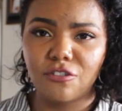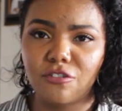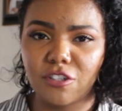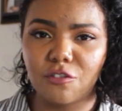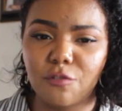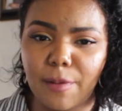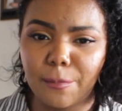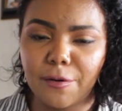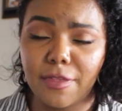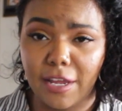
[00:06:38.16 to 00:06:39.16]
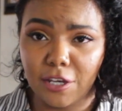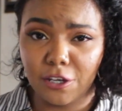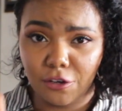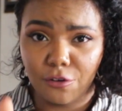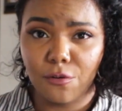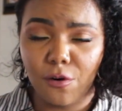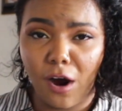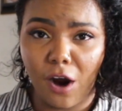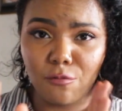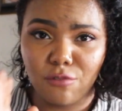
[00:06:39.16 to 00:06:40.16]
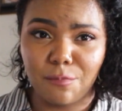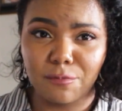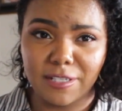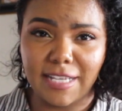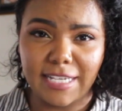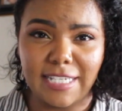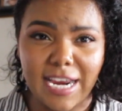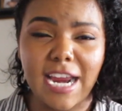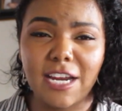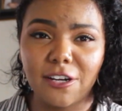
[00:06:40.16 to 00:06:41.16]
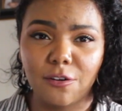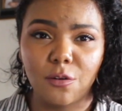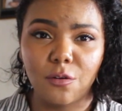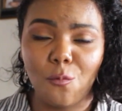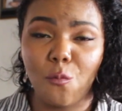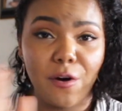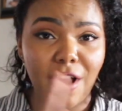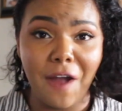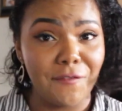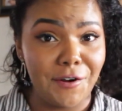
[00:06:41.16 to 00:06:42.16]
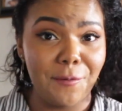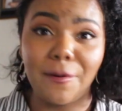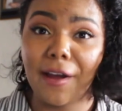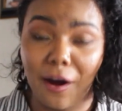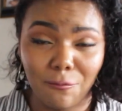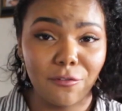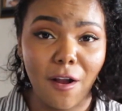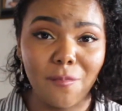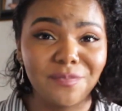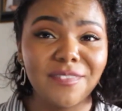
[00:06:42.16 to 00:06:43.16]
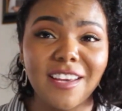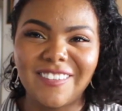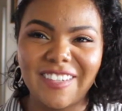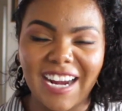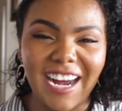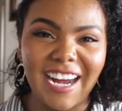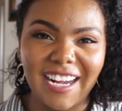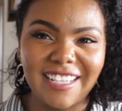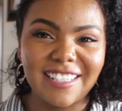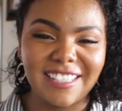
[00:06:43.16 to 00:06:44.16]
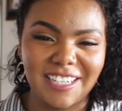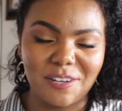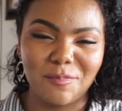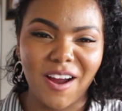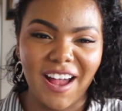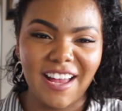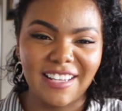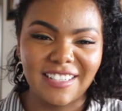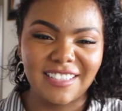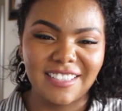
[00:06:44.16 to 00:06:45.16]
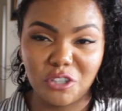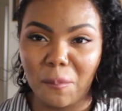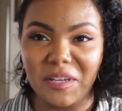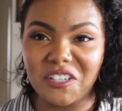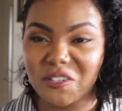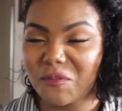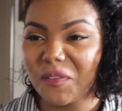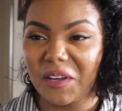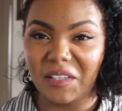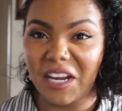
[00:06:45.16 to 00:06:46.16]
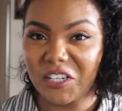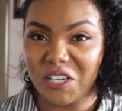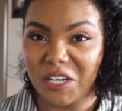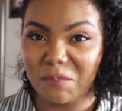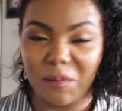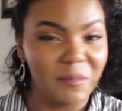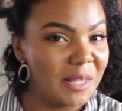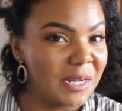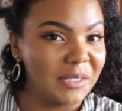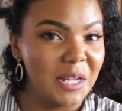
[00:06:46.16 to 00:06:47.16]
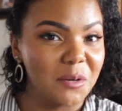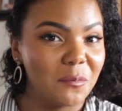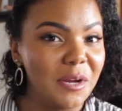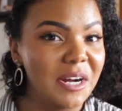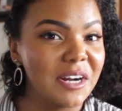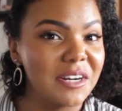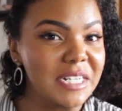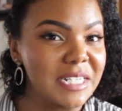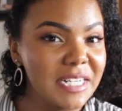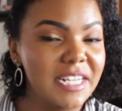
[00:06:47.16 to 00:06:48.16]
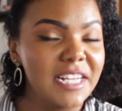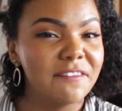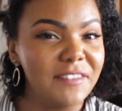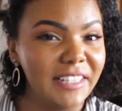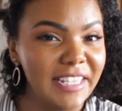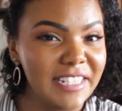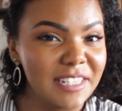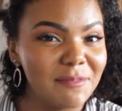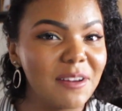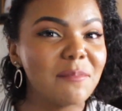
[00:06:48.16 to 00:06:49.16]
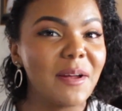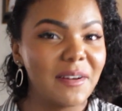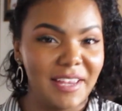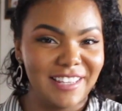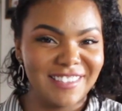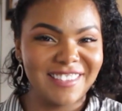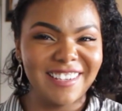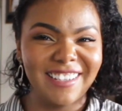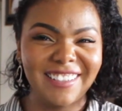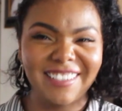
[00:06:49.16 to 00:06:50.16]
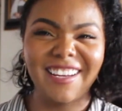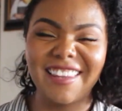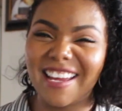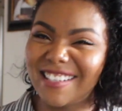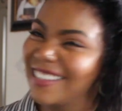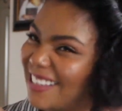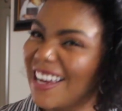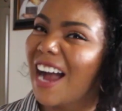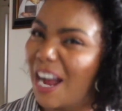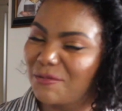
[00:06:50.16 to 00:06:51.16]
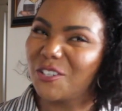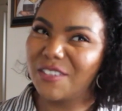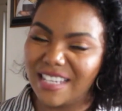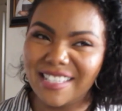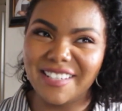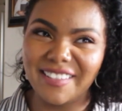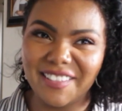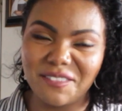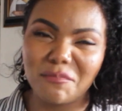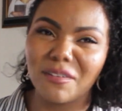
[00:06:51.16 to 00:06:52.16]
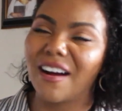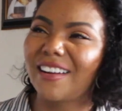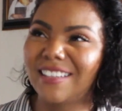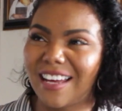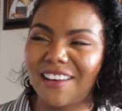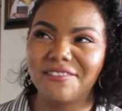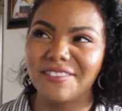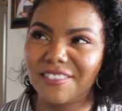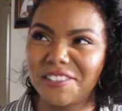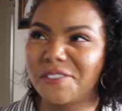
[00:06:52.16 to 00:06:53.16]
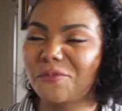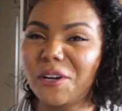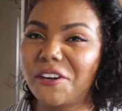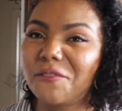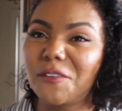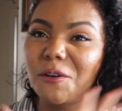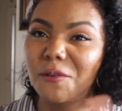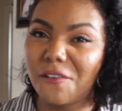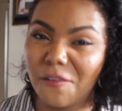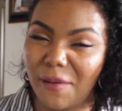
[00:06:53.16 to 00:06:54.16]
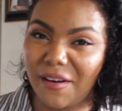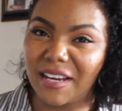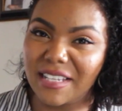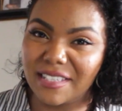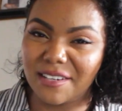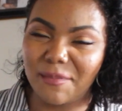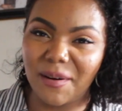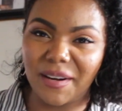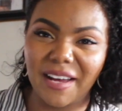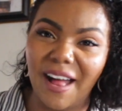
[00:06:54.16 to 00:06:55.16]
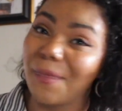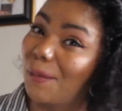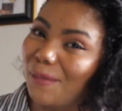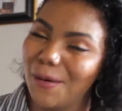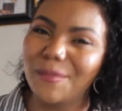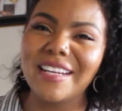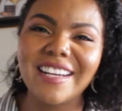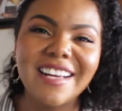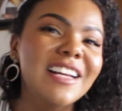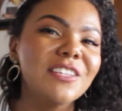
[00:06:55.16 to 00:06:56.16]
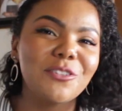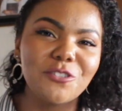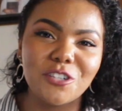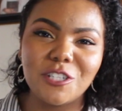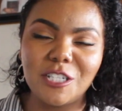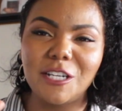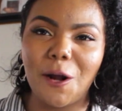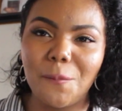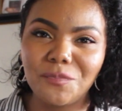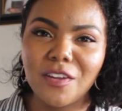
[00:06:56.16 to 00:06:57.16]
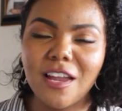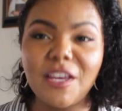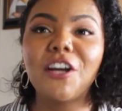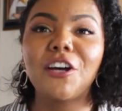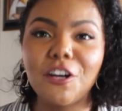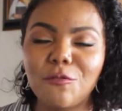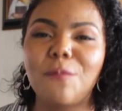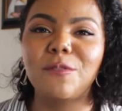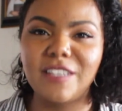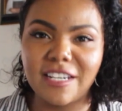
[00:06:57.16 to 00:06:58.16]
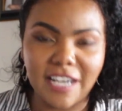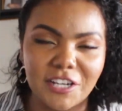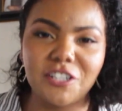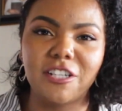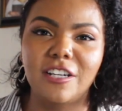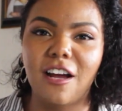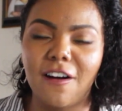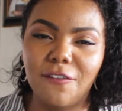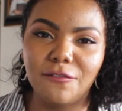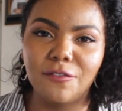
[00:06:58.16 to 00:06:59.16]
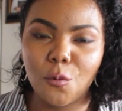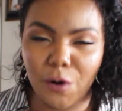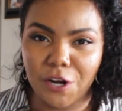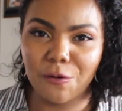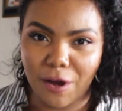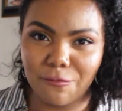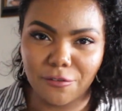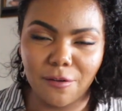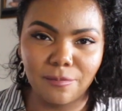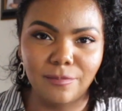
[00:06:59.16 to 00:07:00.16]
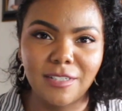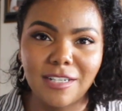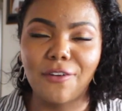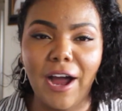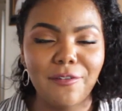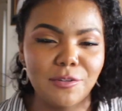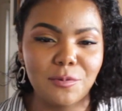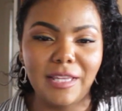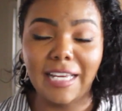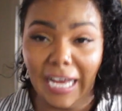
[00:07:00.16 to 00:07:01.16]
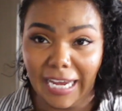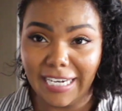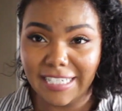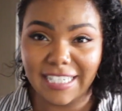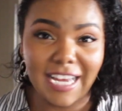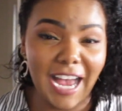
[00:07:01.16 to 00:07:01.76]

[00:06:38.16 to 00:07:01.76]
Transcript: Just remember that you are representing wherever you come from. When I studied abroad, Trump had just won the election. People had a lot of weird feelings about Americans and I'm sure they still do abroad, have a weird view of Americans in America at the moment. So just, you know, be a good representation of where you come from. I was really kind.